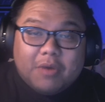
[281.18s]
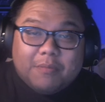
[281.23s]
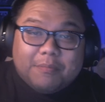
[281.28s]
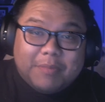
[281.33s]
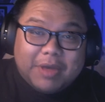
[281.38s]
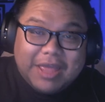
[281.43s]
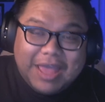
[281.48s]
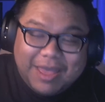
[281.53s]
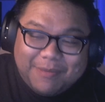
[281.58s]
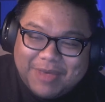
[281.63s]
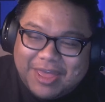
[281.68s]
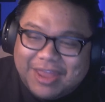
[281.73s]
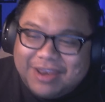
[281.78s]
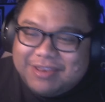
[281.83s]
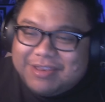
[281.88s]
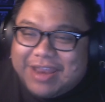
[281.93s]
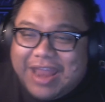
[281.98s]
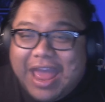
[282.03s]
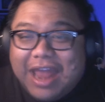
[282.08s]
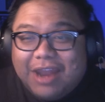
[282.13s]
But yeah,
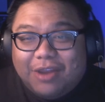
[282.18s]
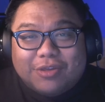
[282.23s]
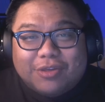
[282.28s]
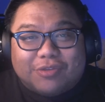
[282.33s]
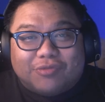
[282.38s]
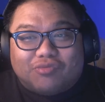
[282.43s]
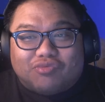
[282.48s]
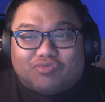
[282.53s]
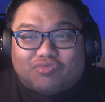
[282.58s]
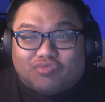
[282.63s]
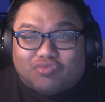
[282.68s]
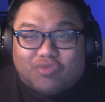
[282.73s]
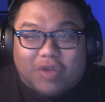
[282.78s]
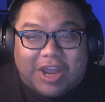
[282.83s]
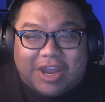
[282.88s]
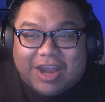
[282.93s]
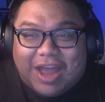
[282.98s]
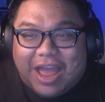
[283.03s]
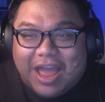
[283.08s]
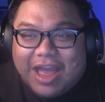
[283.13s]
man, that looks
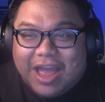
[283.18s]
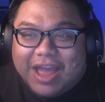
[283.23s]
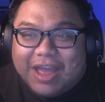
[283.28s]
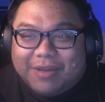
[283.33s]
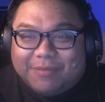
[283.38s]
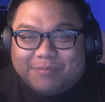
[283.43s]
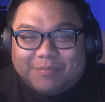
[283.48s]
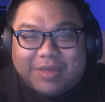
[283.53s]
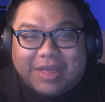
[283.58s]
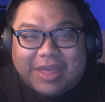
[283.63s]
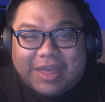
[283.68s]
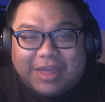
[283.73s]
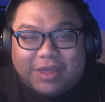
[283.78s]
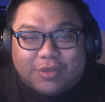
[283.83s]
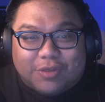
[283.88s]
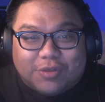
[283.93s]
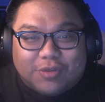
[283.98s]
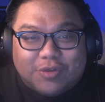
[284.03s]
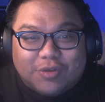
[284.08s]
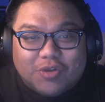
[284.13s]
great. I'm
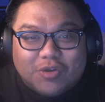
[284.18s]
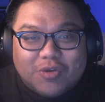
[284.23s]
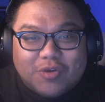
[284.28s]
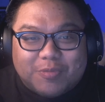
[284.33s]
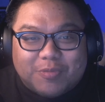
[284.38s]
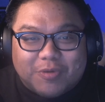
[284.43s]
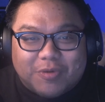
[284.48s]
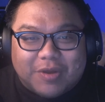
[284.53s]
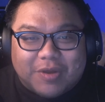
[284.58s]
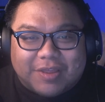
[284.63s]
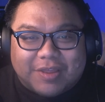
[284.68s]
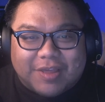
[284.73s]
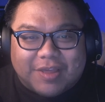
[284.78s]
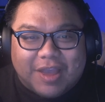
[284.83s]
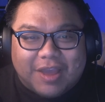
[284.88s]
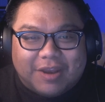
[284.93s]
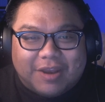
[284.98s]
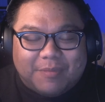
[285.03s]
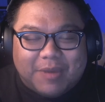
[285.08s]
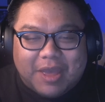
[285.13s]
super
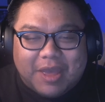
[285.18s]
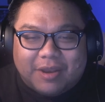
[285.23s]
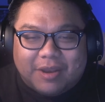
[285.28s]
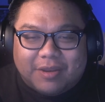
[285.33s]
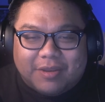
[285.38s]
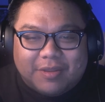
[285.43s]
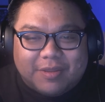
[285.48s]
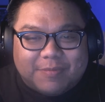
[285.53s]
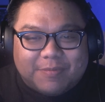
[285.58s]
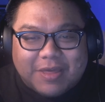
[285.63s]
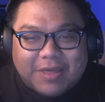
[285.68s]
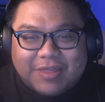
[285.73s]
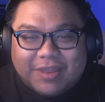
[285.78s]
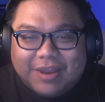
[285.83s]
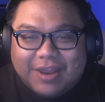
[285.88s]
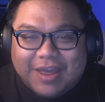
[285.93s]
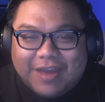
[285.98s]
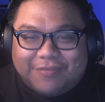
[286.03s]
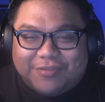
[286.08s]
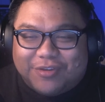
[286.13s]
excited, man.
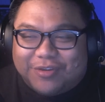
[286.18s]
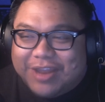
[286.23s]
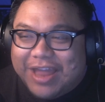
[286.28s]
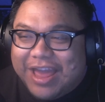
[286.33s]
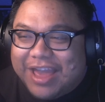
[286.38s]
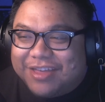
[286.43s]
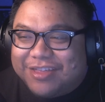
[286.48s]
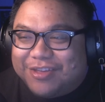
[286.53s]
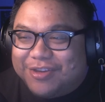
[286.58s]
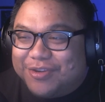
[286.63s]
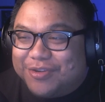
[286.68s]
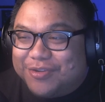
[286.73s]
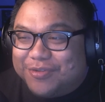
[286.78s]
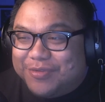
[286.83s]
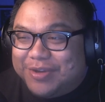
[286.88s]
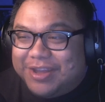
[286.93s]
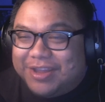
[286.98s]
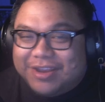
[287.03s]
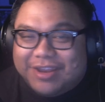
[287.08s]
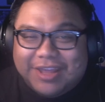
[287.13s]
Especially after last year,
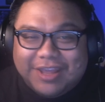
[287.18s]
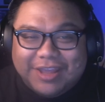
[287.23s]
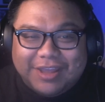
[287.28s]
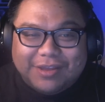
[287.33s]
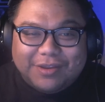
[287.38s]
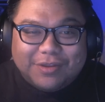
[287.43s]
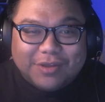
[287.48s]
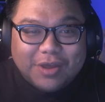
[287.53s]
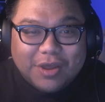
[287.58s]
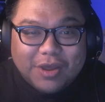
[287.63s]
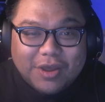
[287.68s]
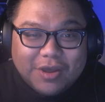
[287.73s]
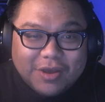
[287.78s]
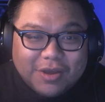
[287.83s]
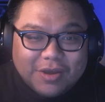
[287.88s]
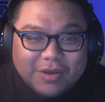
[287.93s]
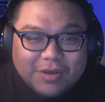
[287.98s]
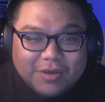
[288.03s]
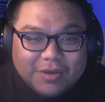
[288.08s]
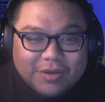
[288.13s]
we need
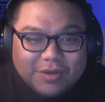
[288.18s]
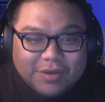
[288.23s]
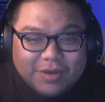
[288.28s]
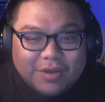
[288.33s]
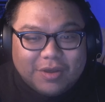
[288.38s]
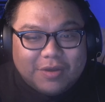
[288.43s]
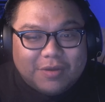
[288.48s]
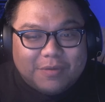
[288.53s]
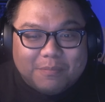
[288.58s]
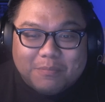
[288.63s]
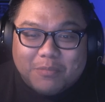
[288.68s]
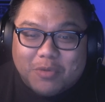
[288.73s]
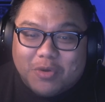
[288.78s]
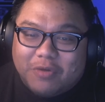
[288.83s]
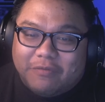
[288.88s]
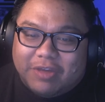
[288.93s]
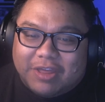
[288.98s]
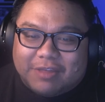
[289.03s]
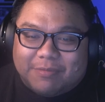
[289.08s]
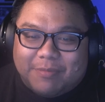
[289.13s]

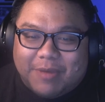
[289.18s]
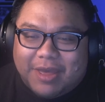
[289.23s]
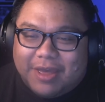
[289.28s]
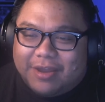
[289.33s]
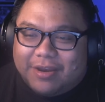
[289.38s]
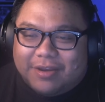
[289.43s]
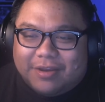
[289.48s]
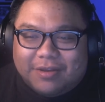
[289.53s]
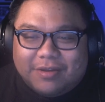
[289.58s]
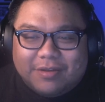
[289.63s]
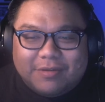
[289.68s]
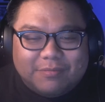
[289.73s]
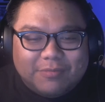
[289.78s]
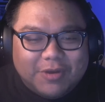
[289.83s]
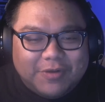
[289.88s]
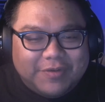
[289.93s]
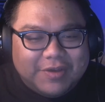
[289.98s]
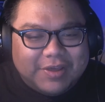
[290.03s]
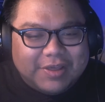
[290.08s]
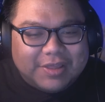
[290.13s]
movies, man.
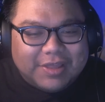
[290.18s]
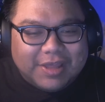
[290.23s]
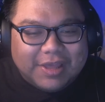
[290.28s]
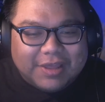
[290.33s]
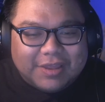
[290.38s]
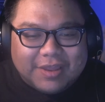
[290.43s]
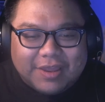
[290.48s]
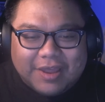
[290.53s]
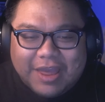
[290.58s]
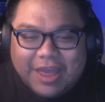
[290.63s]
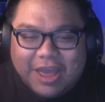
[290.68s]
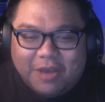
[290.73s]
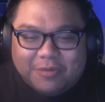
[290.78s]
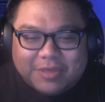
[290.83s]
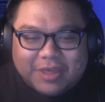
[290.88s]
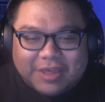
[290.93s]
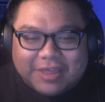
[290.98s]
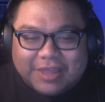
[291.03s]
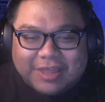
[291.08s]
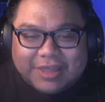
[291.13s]
Movies needs
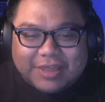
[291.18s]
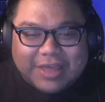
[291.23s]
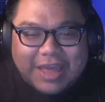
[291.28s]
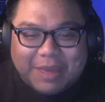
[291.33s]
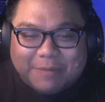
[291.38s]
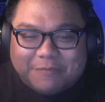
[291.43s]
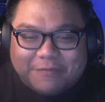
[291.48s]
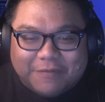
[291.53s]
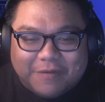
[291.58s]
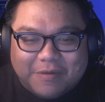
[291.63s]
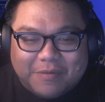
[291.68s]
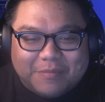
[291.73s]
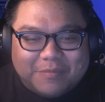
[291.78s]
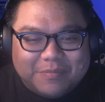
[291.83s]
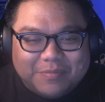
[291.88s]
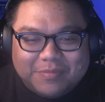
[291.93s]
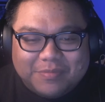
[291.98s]
helps us escape from